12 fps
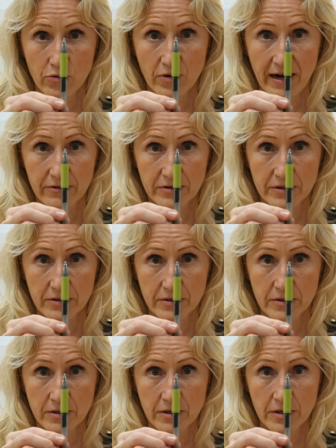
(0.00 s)
out.
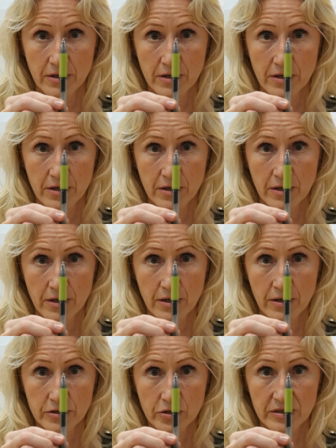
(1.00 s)

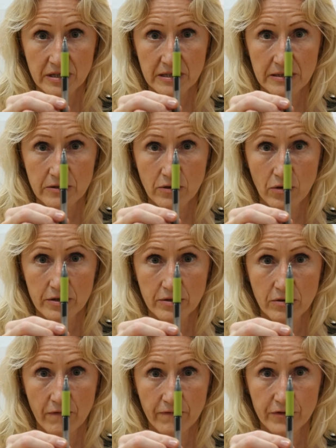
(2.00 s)
So this is called
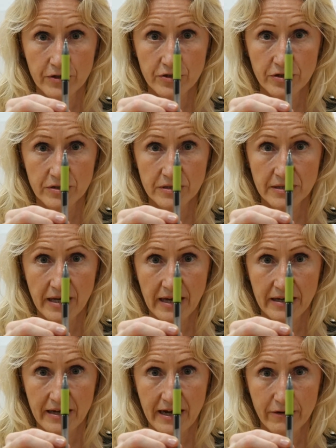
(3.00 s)
convergence
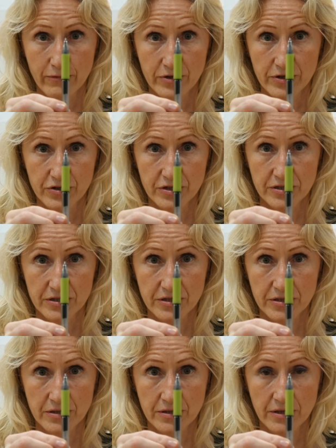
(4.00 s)
and divergence.